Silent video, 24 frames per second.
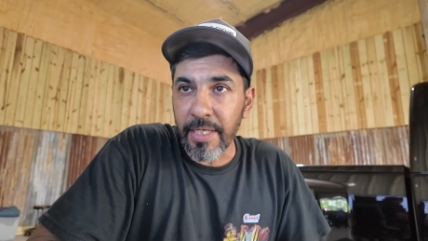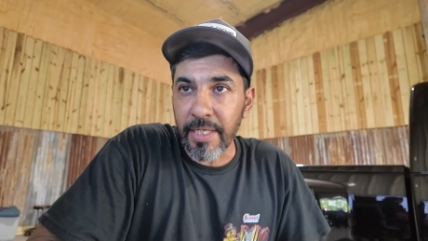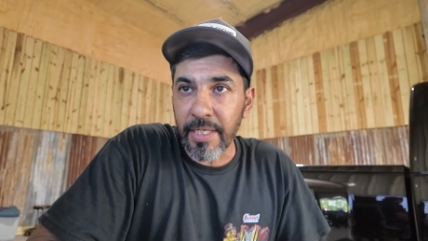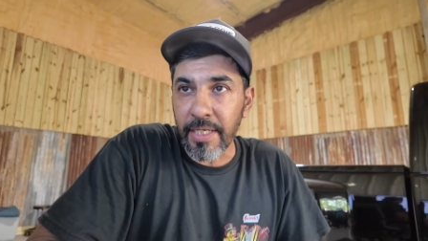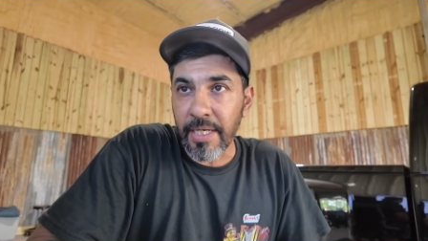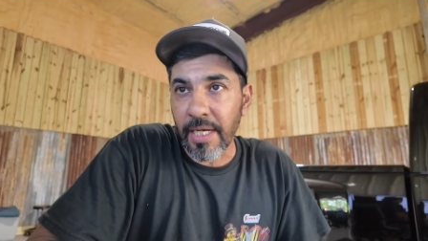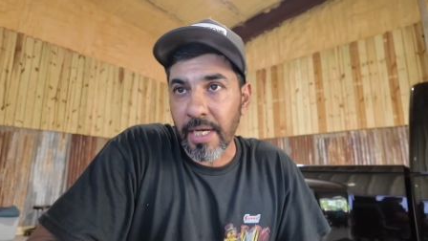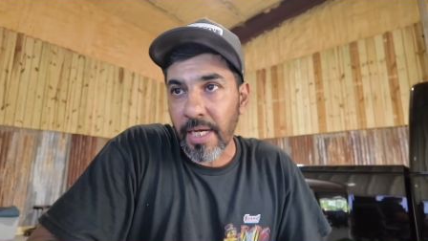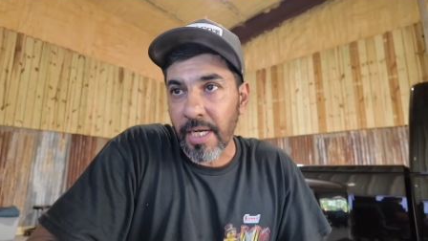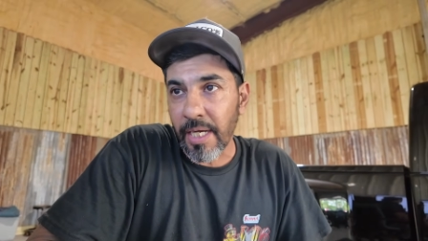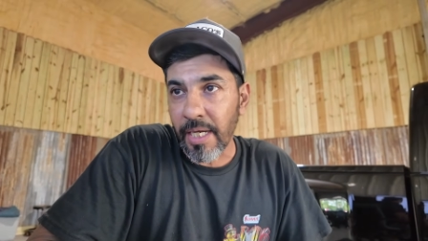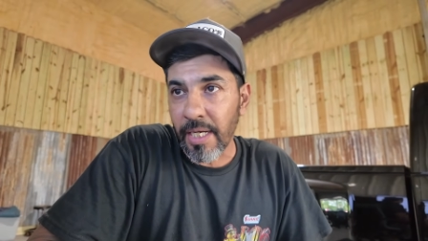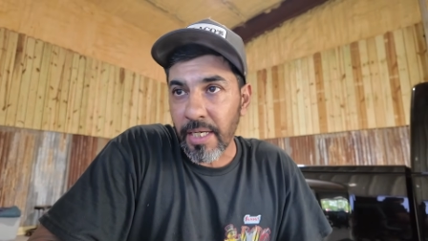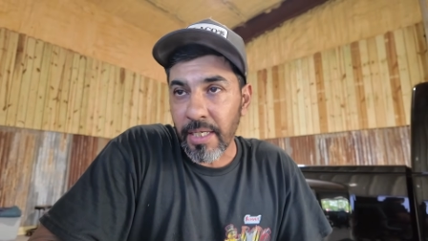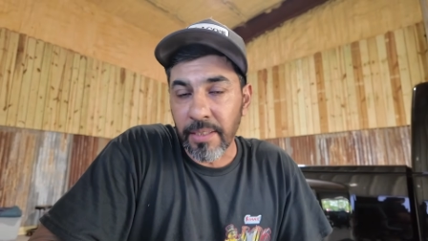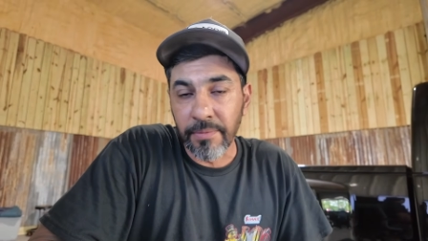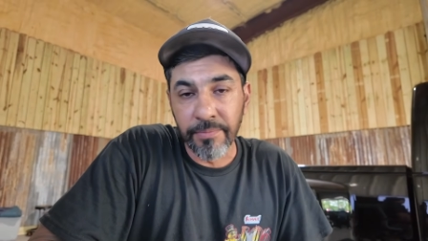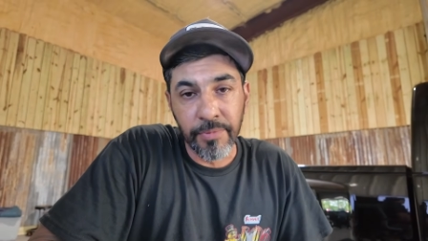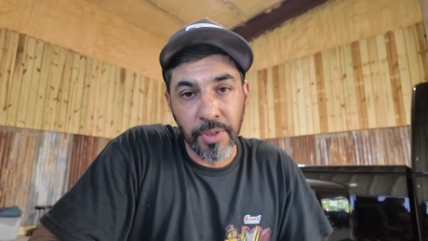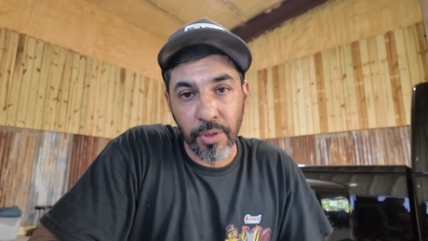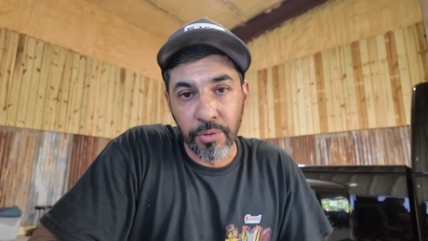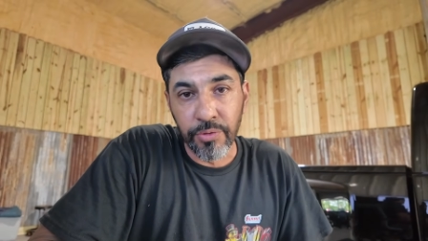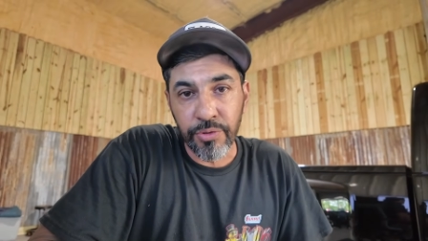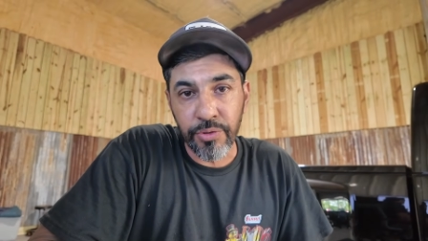and
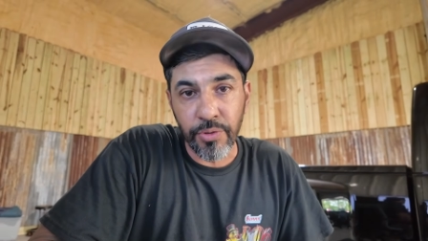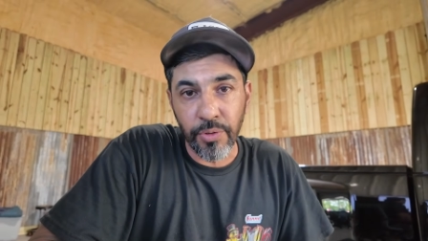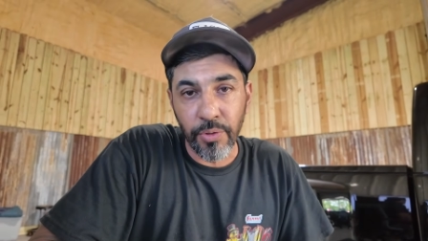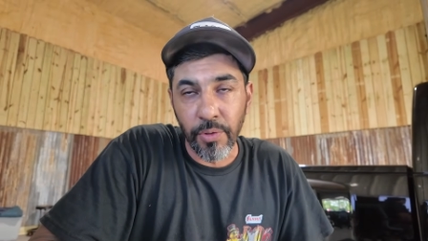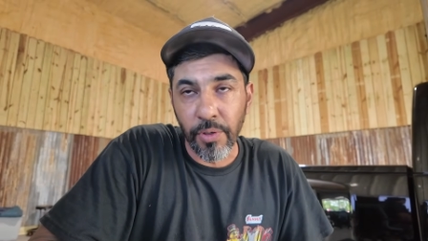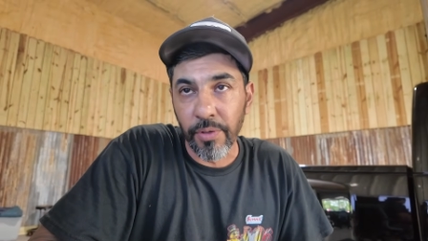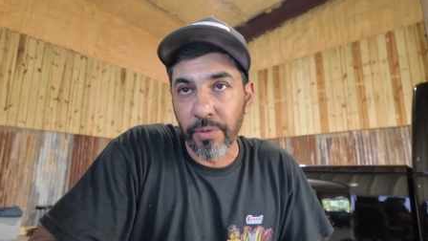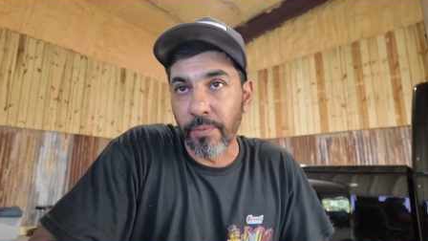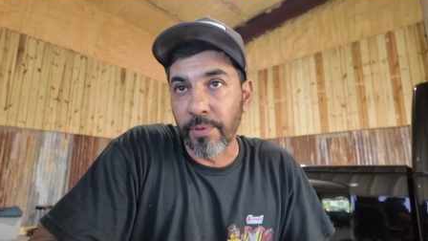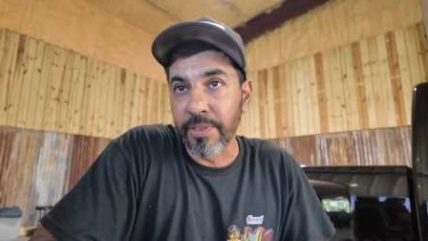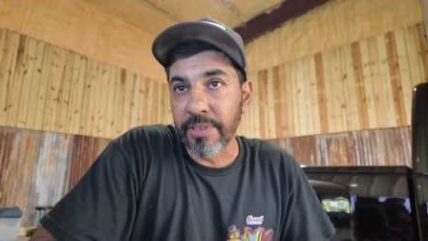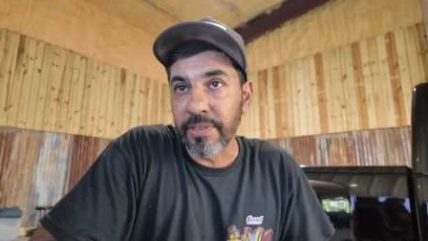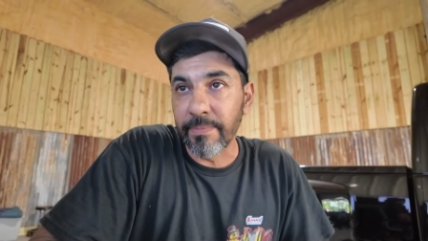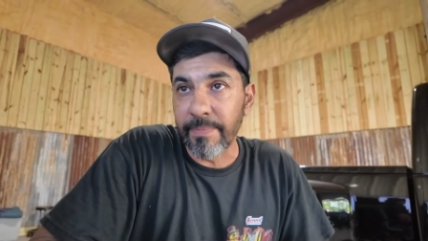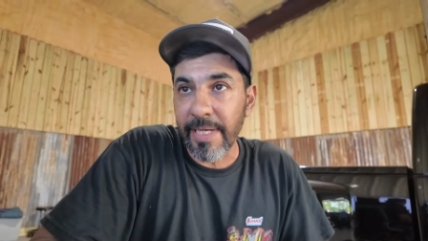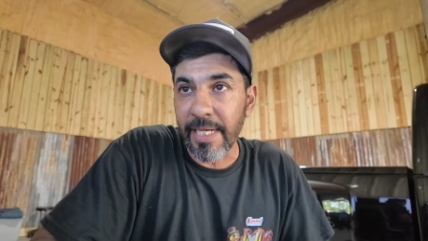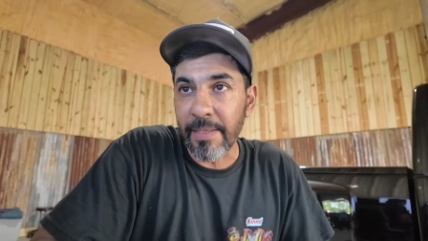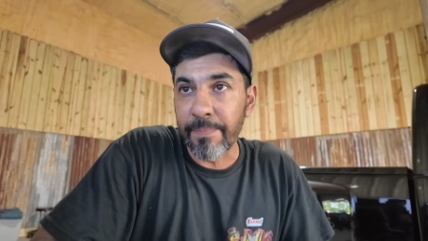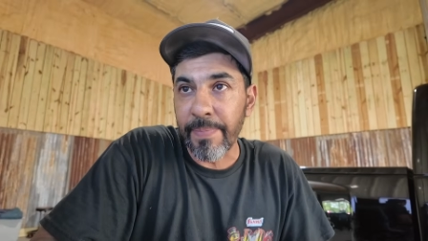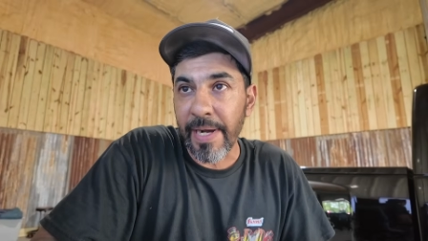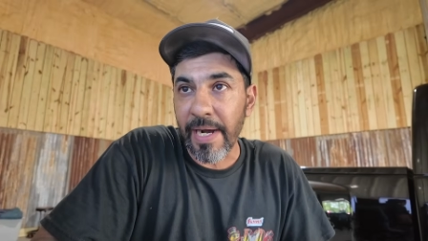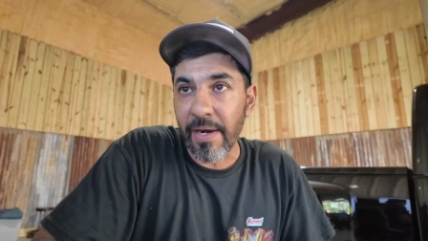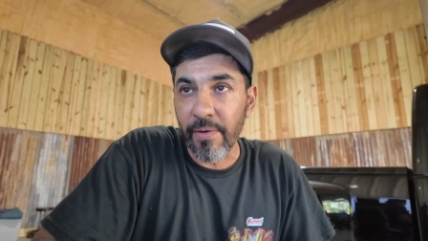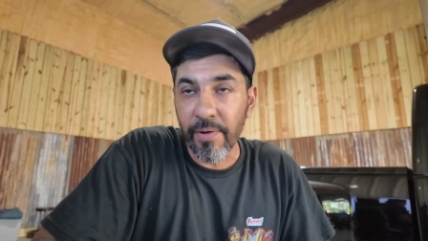those two are the ones that
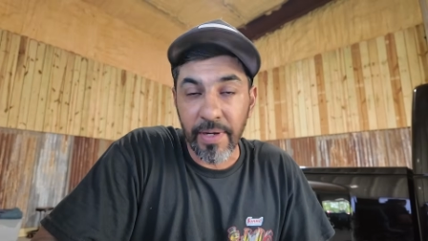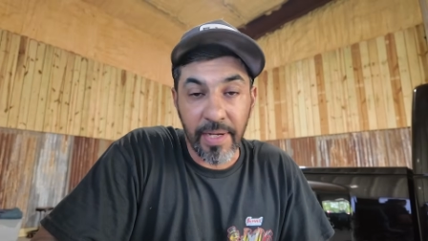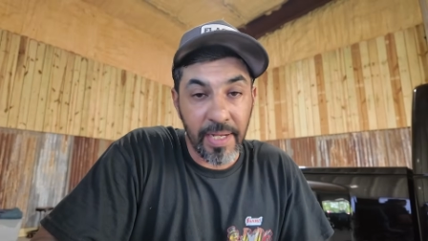make power.